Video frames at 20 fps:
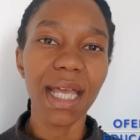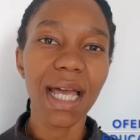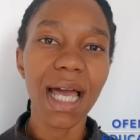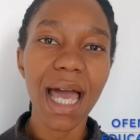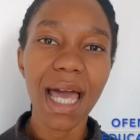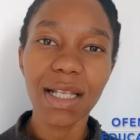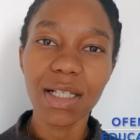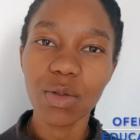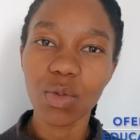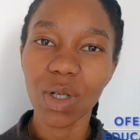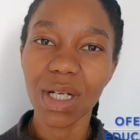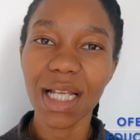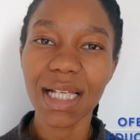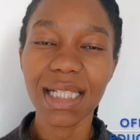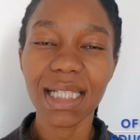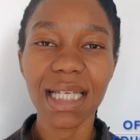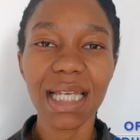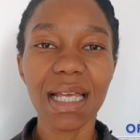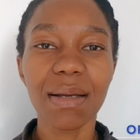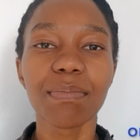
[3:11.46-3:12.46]
as well
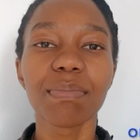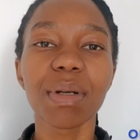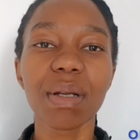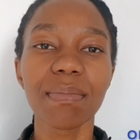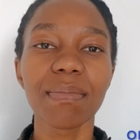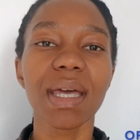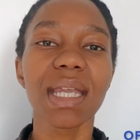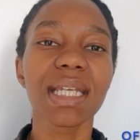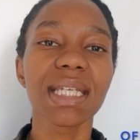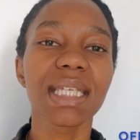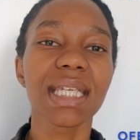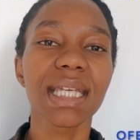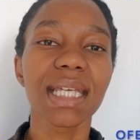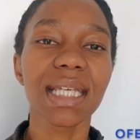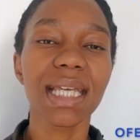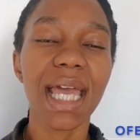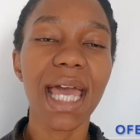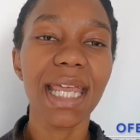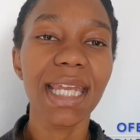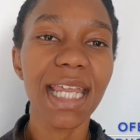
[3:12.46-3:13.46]
as
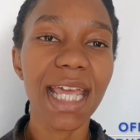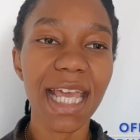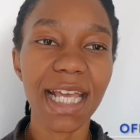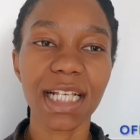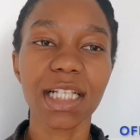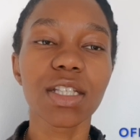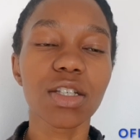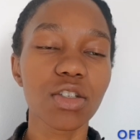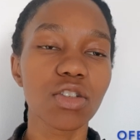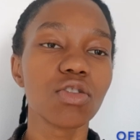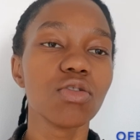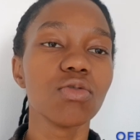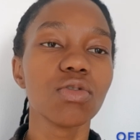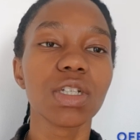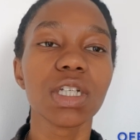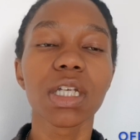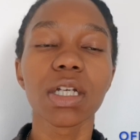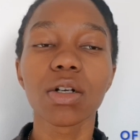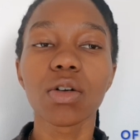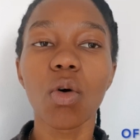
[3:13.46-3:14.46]
implementing and
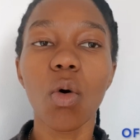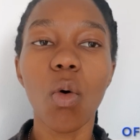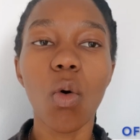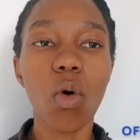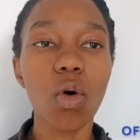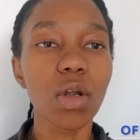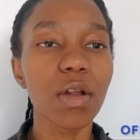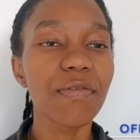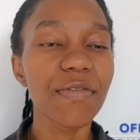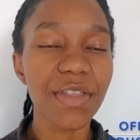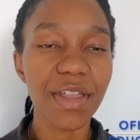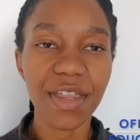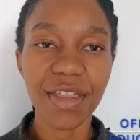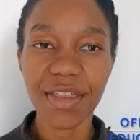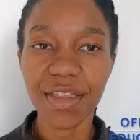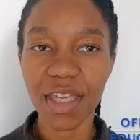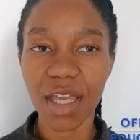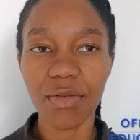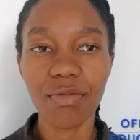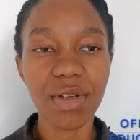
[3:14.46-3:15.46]
executing all of the
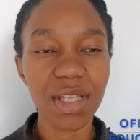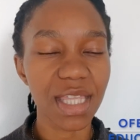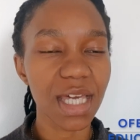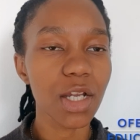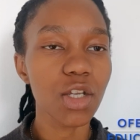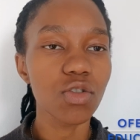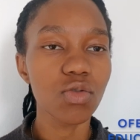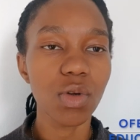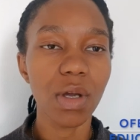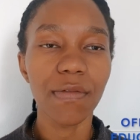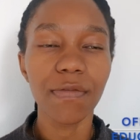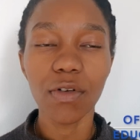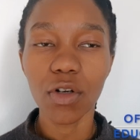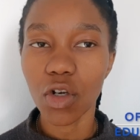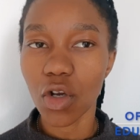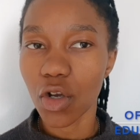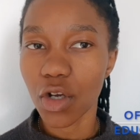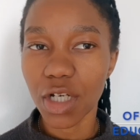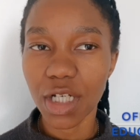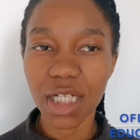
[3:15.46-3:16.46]
theory that you have
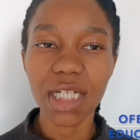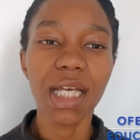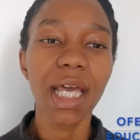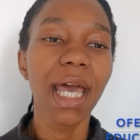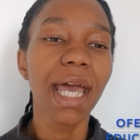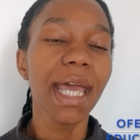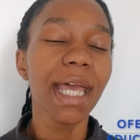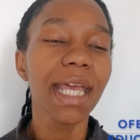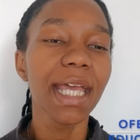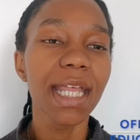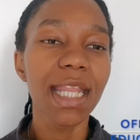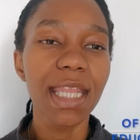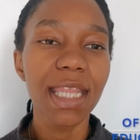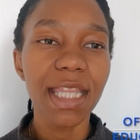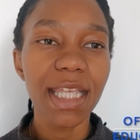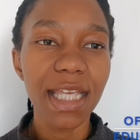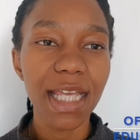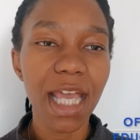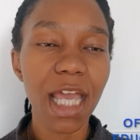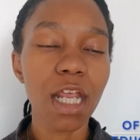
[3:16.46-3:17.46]
learned in
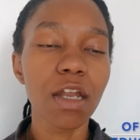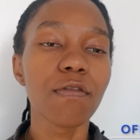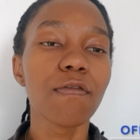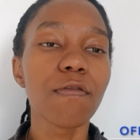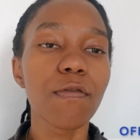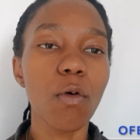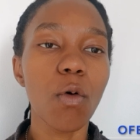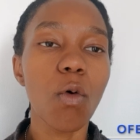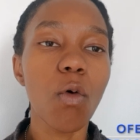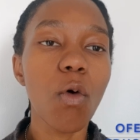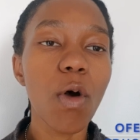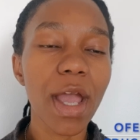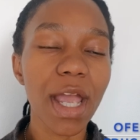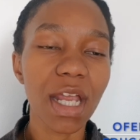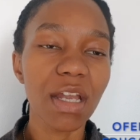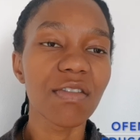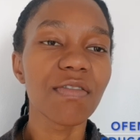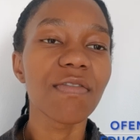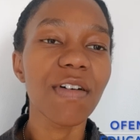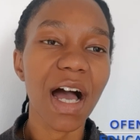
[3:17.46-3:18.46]
the N4,
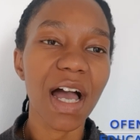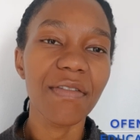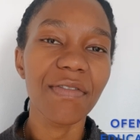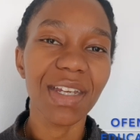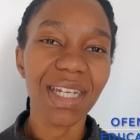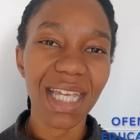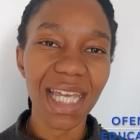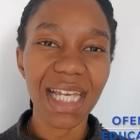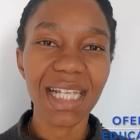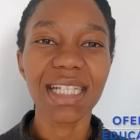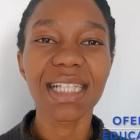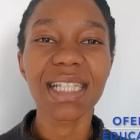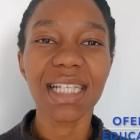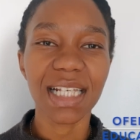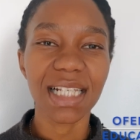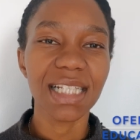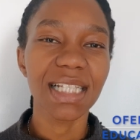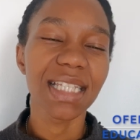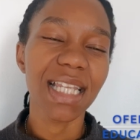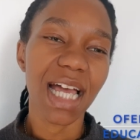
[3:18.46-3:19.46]
N5, and
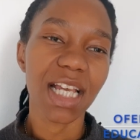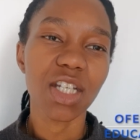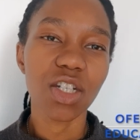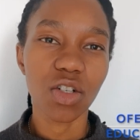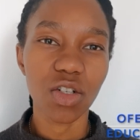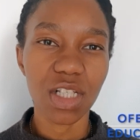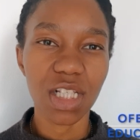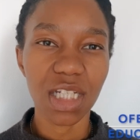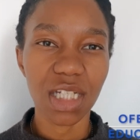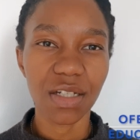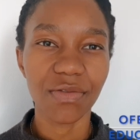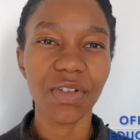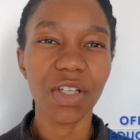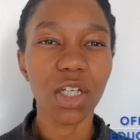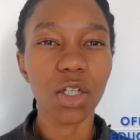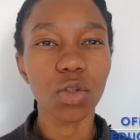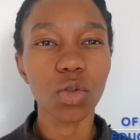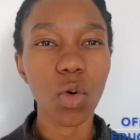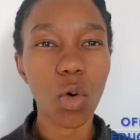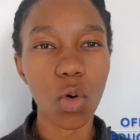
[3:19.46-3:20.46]
N6 National
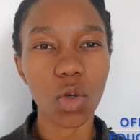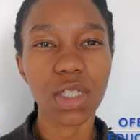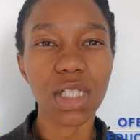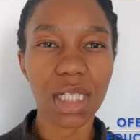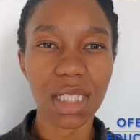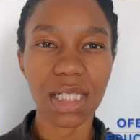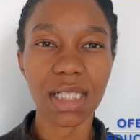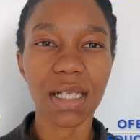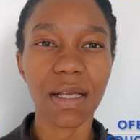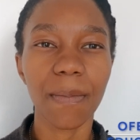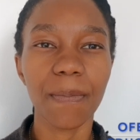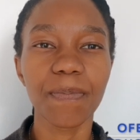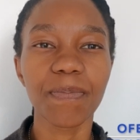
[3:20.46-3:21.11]
Certificate courses.